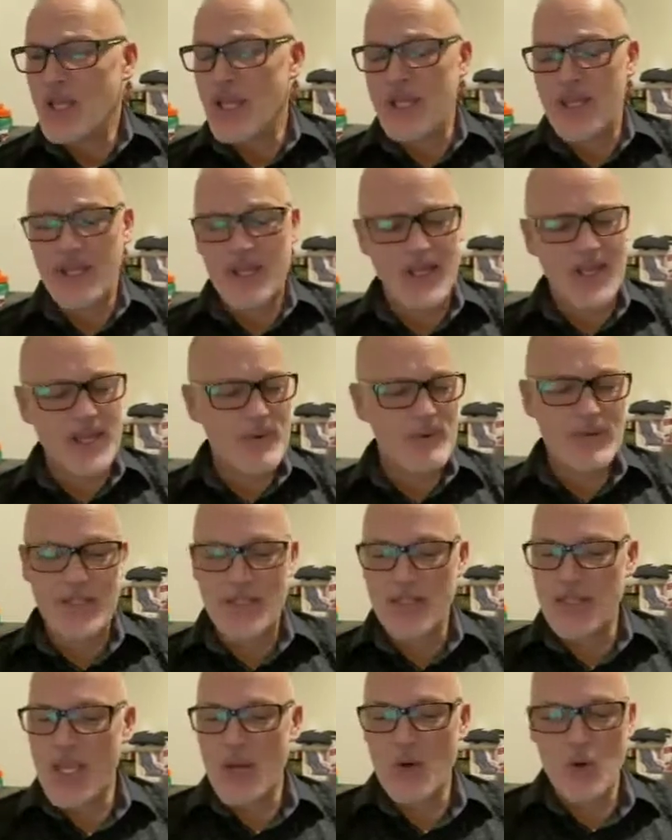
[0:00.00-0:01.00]
I mean,
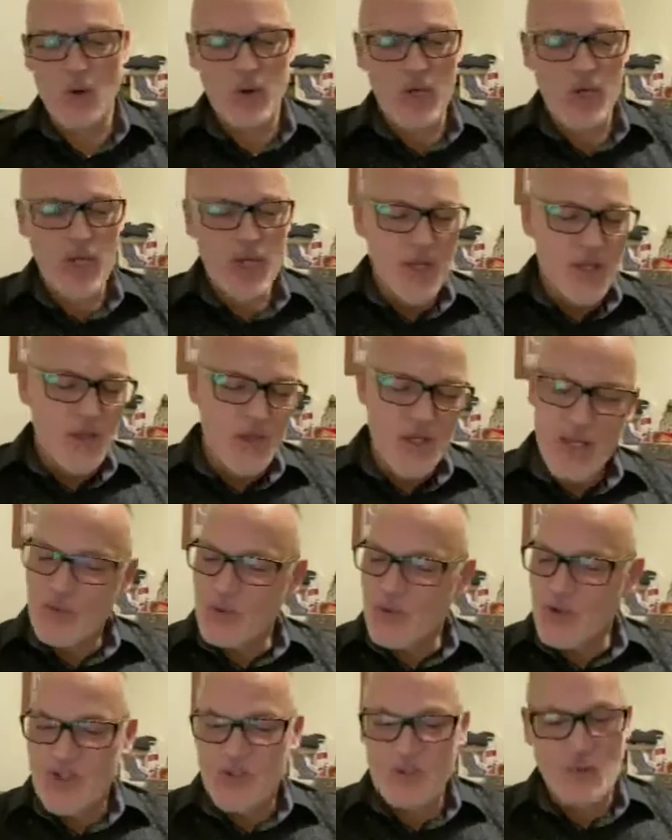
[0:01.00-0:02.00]
they were they were
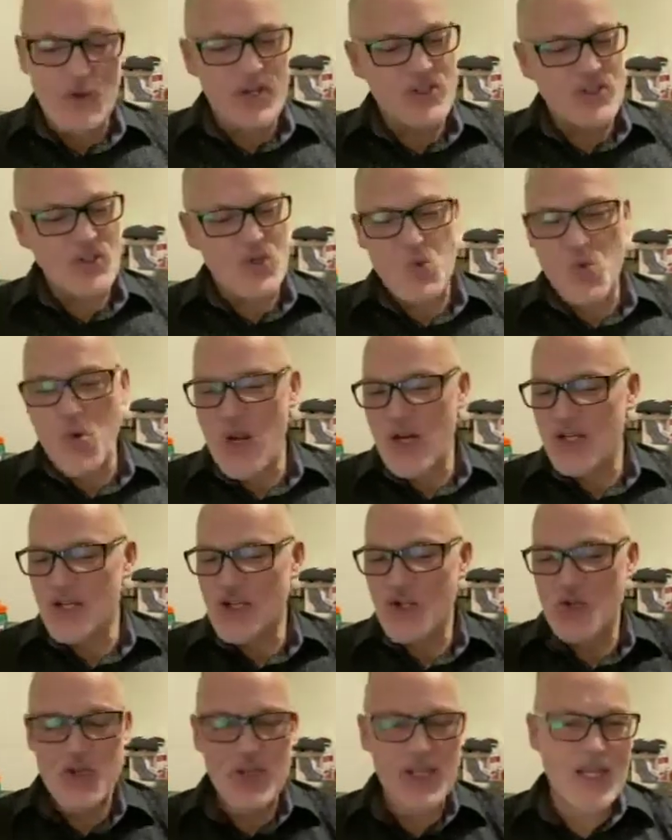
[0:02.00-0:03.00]
experiencing one
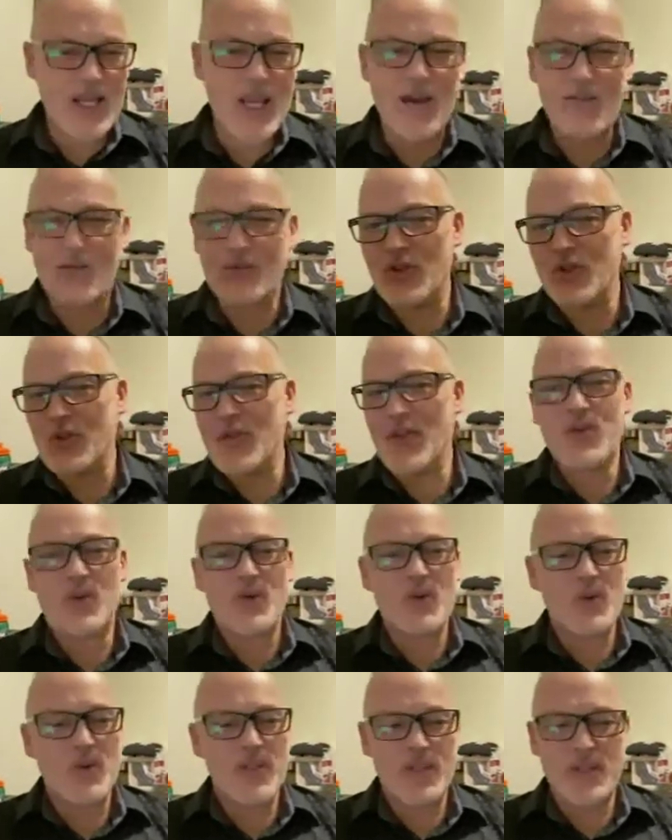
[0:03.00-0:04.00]
new thing after another
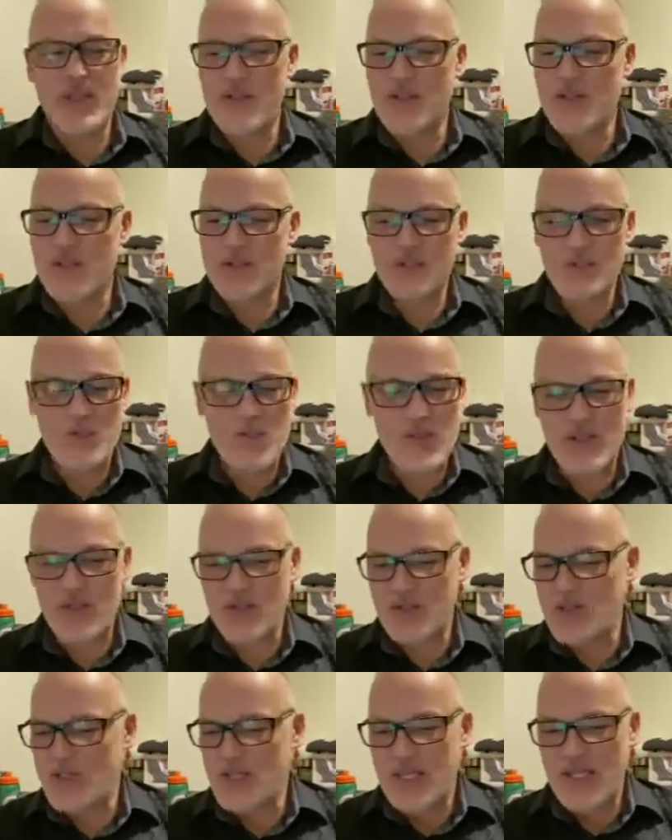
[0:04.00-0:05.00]
with this
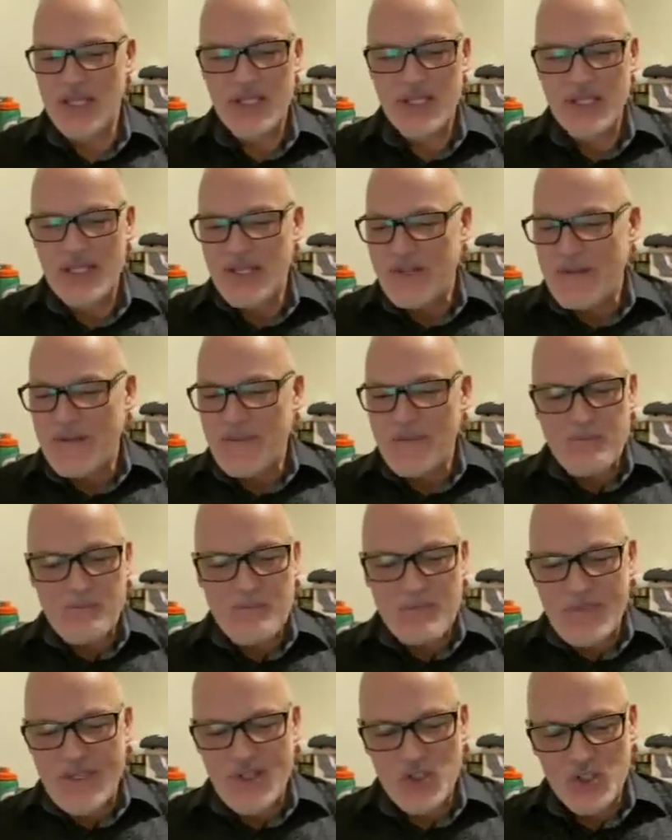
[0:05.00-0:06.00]
this
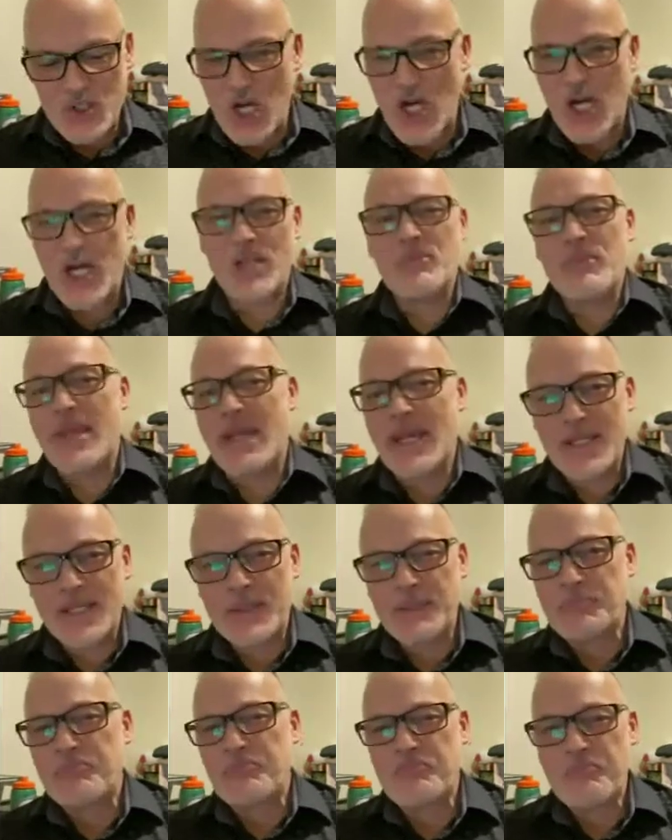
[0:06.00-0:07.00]
this God man,
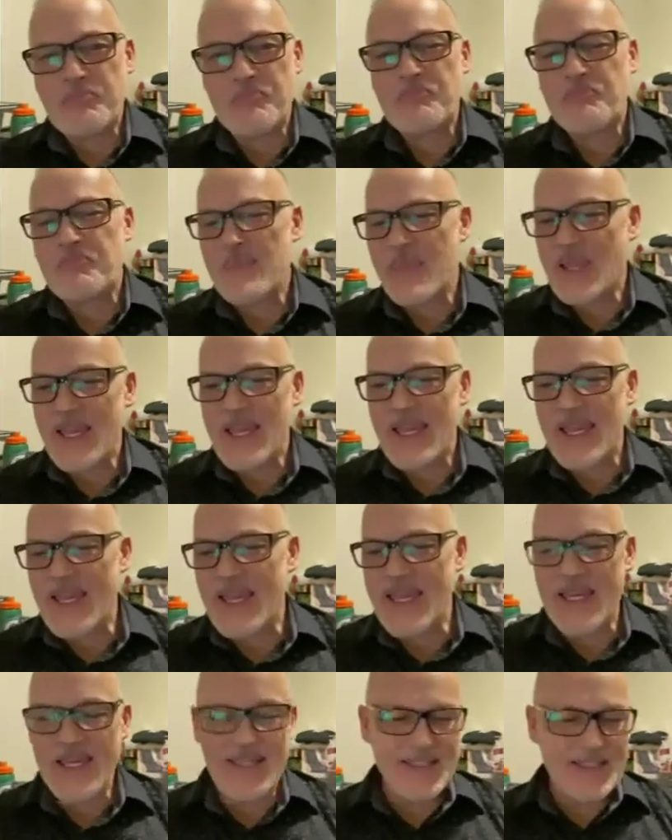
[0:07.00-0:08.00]

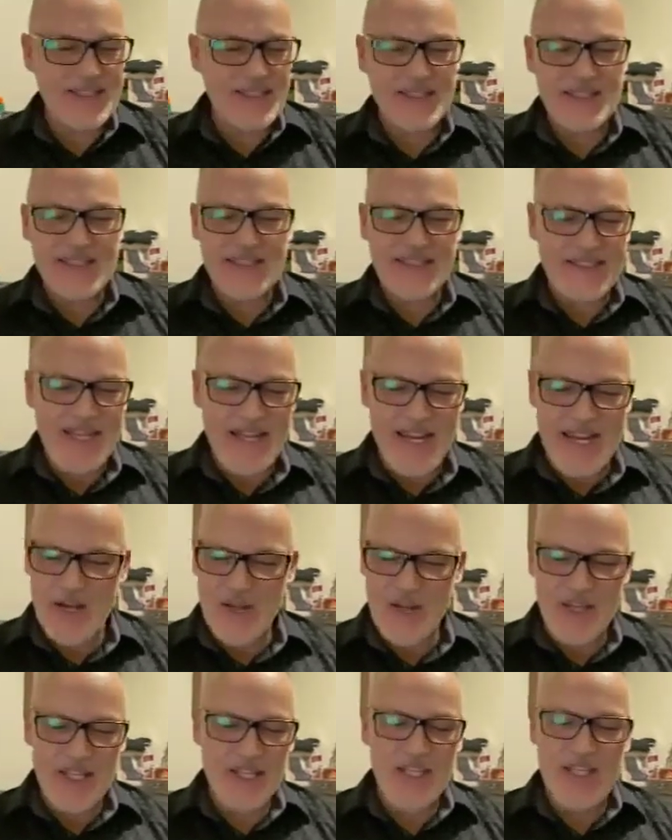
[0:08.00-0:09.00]
and and
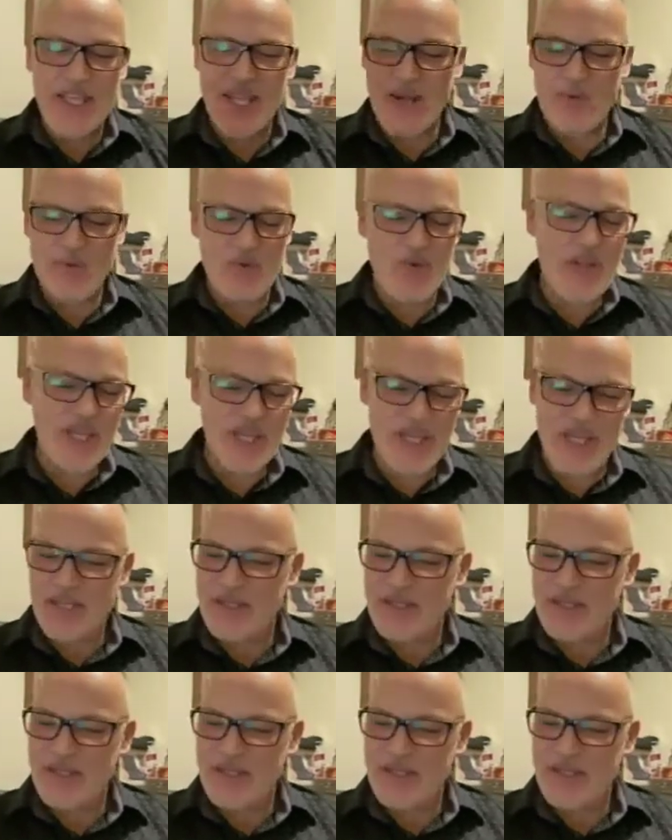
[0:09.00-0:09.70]
then came the